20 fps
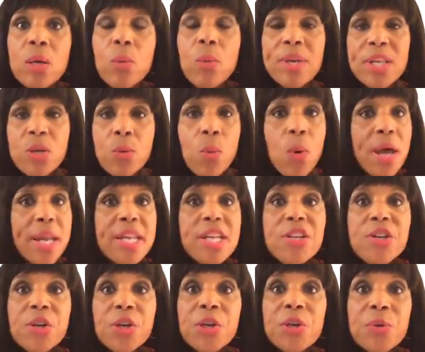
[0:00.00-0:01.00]
What do you want in
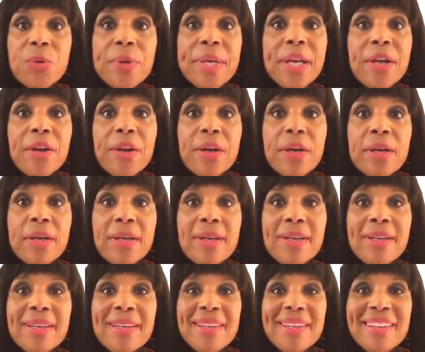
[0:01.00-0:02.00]
your career?
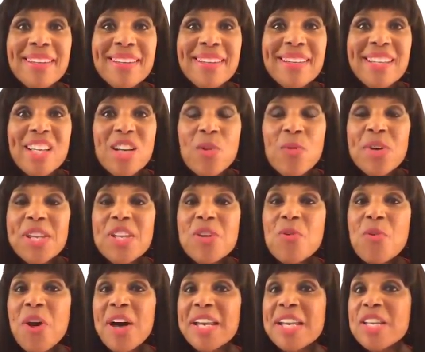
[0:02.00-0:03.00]
What do you
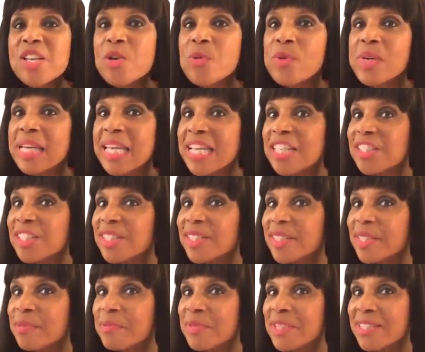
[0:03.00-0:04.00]
want in your
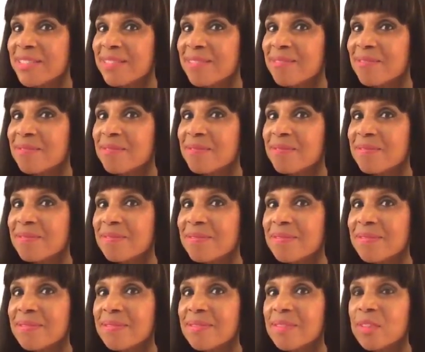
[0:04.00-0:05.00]
relationships?
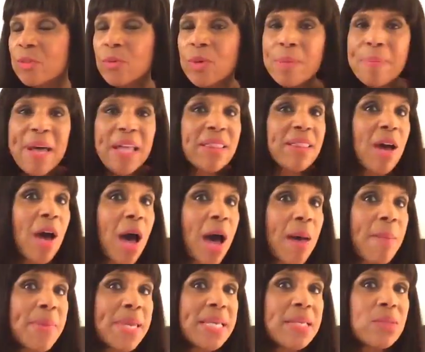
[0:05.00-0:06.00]
What about the
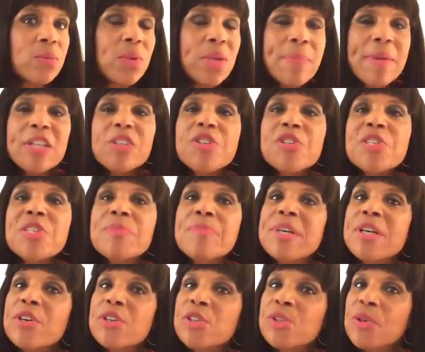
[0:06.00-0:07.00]
hobbies? What about your
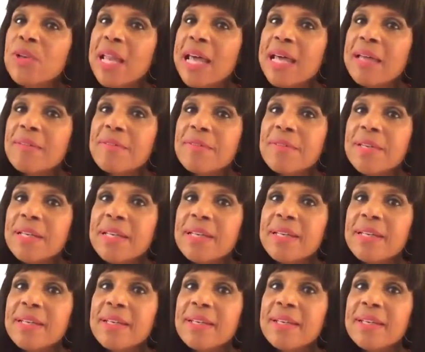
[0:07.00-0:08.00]
spiritual life?
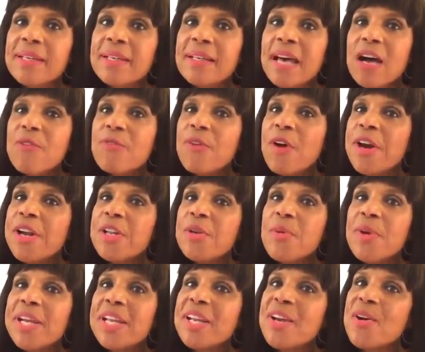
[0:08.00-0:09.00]
How far do you
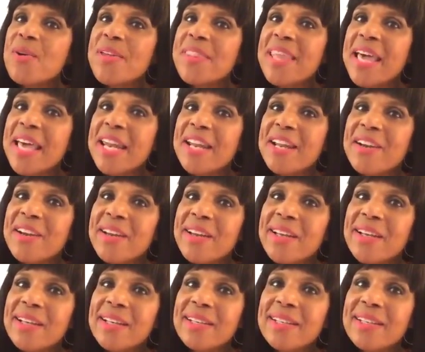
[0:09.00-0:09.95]
want to go in that area?